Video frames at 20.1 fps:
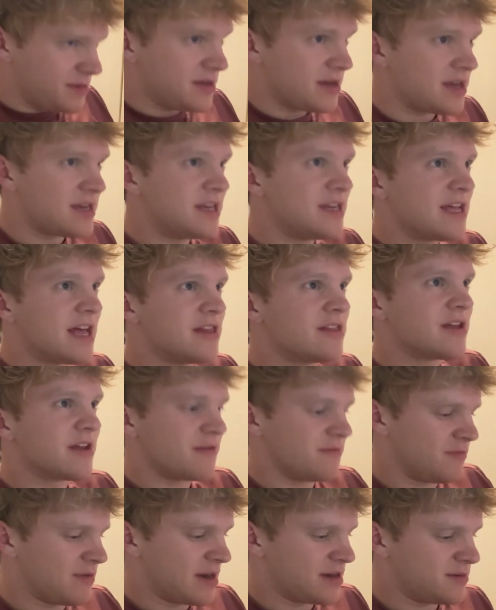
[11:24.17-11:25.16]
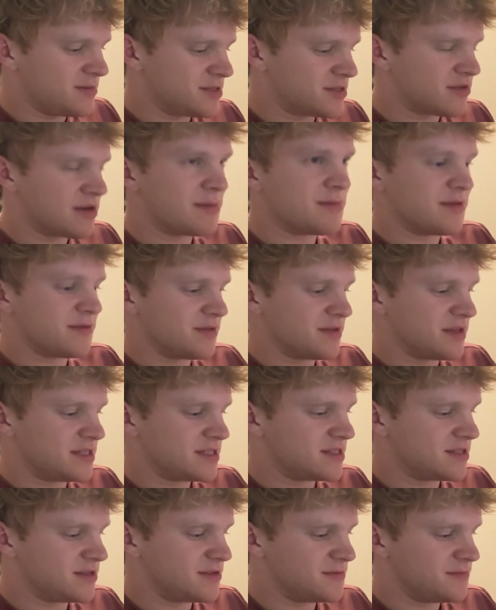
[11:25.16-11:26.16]
I need to get like a random scramble for
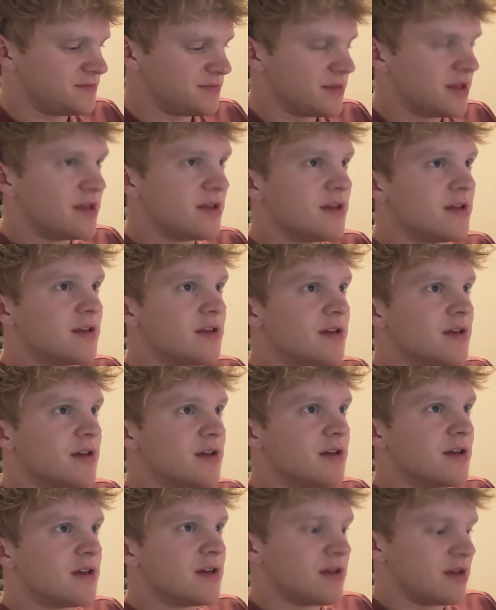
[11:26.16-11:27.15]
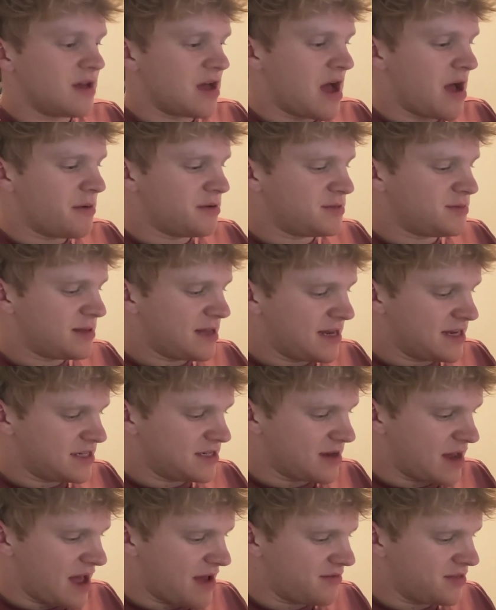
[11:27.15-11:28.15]
this, though. I was planning
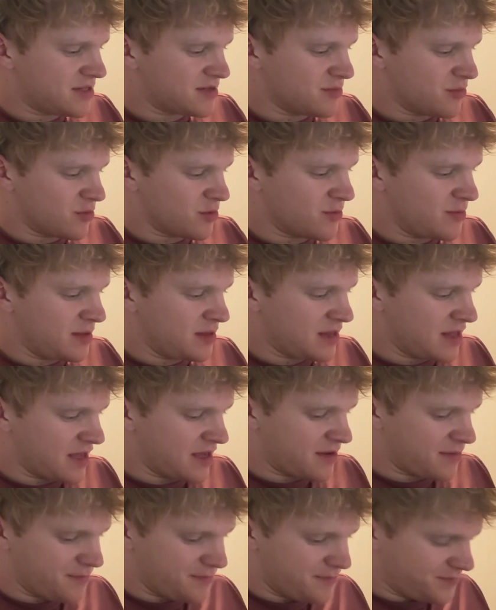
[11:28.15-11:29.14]
to have this more to be like